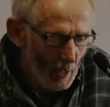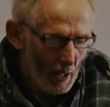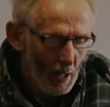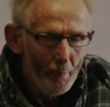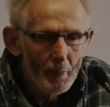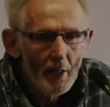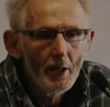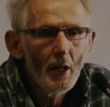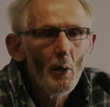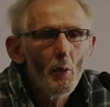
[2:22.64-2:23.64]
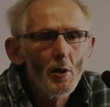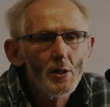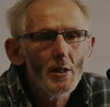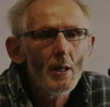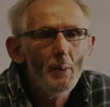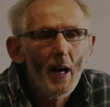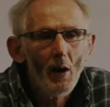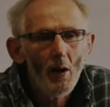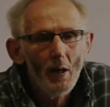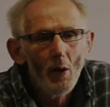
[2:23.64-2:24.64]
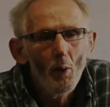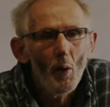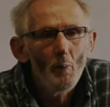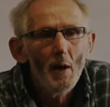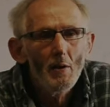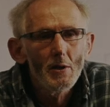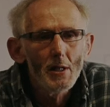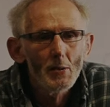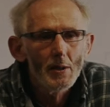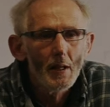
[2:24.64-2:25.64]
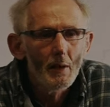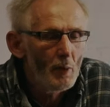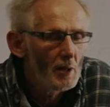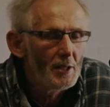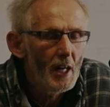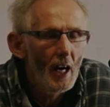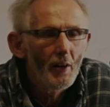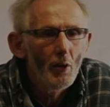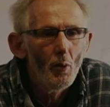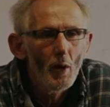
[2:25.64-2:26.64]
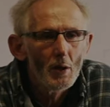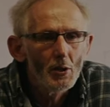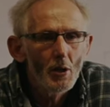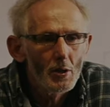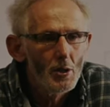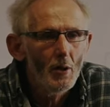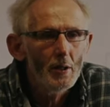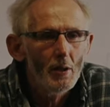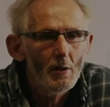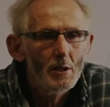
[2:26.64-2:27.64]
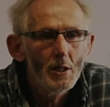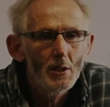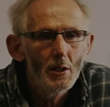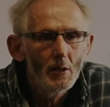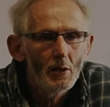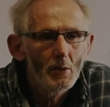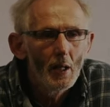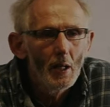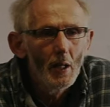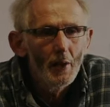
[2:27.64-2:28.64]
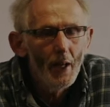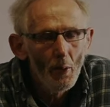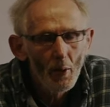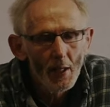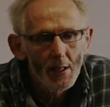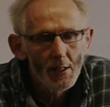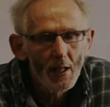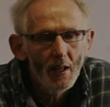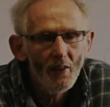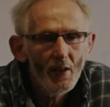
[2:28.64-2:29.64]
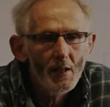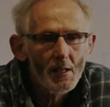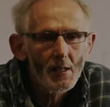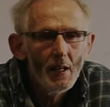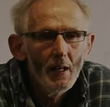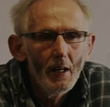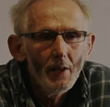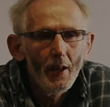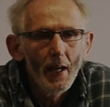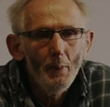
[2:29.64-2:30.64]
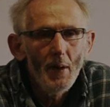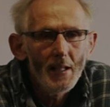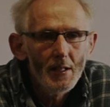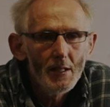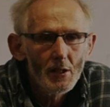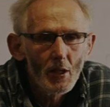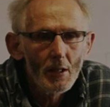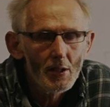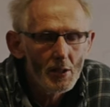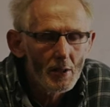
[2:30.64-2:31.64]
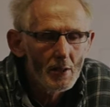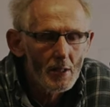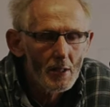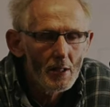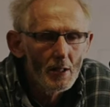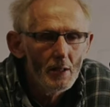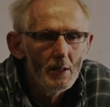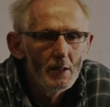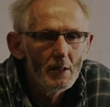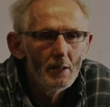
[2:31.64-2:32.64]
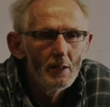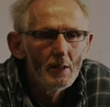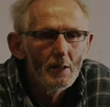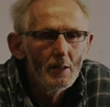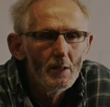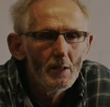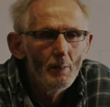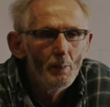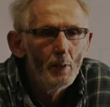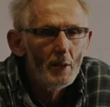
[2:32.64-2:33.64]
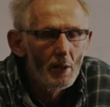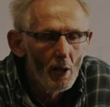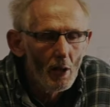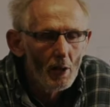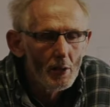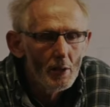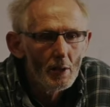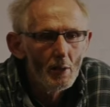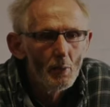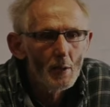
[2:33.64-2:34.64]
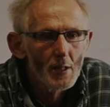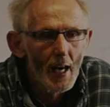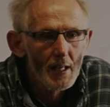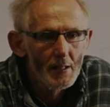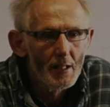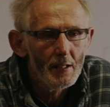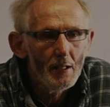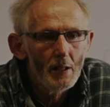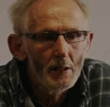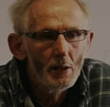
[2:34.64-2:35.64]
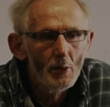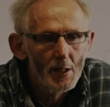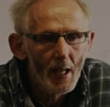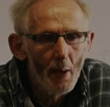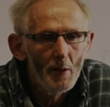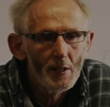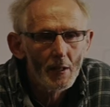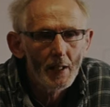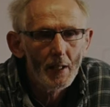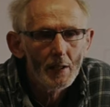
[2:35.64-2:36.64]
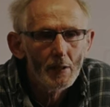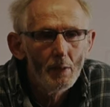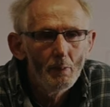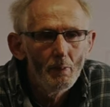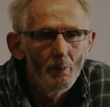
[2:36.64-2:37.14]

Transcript: You know, it wasn't about what Moses had done or what Joshua had got to do. They were his servants. They obeyed instructions. But God was acting to establish a kingdom.